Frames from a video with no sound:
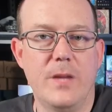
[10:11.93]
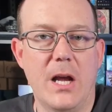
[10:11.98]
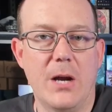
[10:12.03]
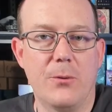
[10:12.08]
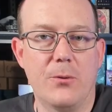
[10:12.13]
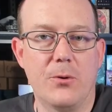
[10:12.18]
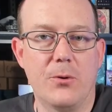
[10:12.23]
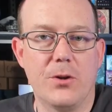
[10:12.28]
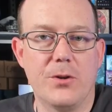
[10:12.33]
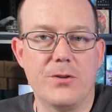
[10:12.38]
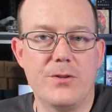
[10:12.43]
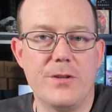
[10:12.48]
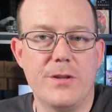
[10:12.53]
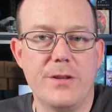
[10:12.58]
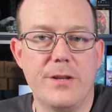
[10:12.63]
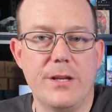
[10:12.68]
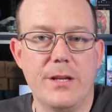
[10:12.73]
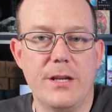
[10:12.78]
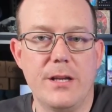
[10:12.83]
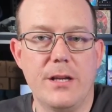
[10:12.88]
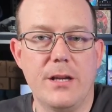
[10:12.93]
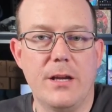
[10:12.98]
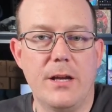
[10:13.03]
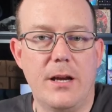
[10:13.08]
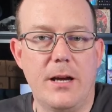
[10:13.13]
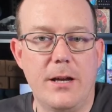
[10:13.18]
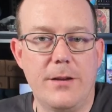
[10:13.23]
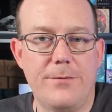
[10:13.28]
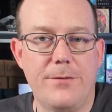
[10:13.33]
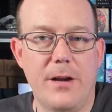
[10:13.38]
Now we're on to the
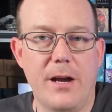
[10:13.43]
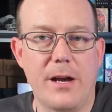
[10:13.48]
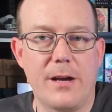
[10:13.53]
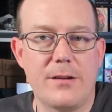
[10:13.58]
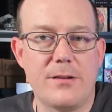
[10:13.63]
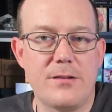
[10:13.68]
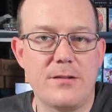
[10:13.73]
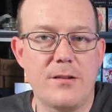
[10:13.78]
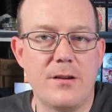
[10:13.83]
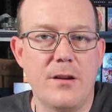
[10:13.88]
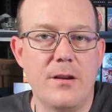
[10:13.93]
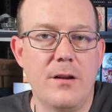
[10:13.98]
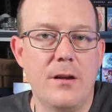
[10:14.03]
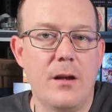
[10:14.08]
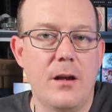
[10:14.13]
artifacts.